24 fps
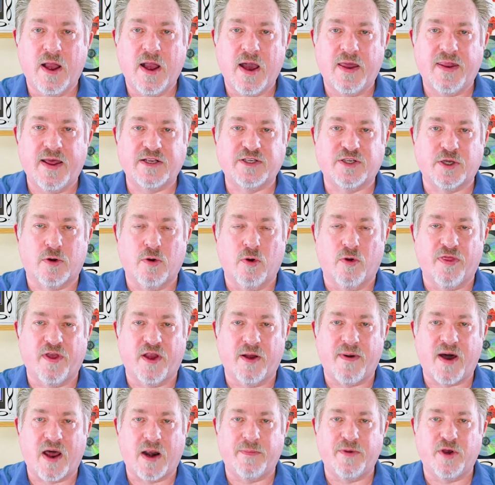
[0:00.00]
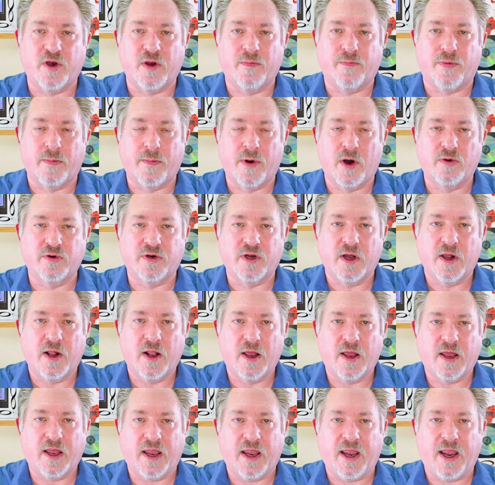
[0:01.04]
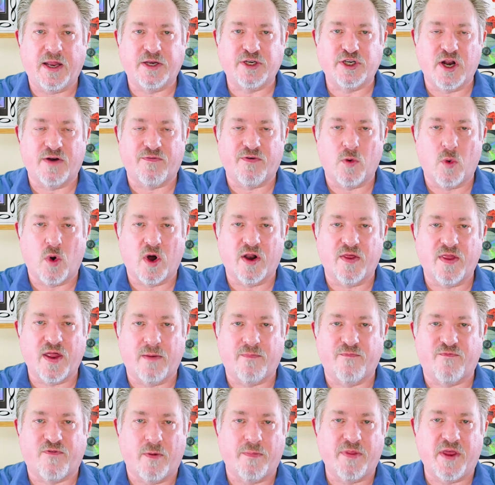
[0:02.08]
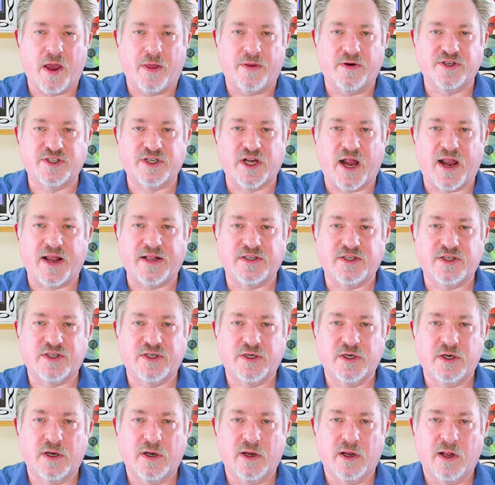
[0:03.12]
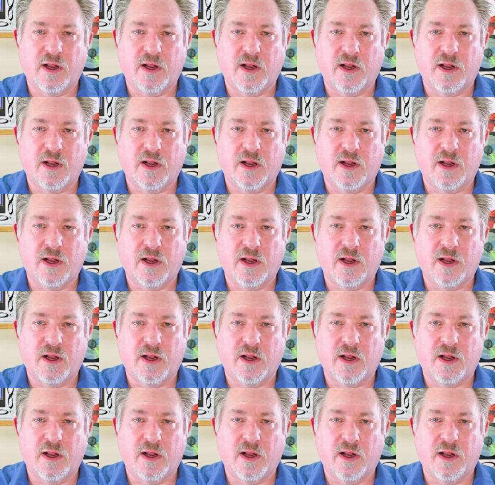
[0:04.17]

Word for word: And that's the cool thing about them. You can promote each and every one of them from the other sites.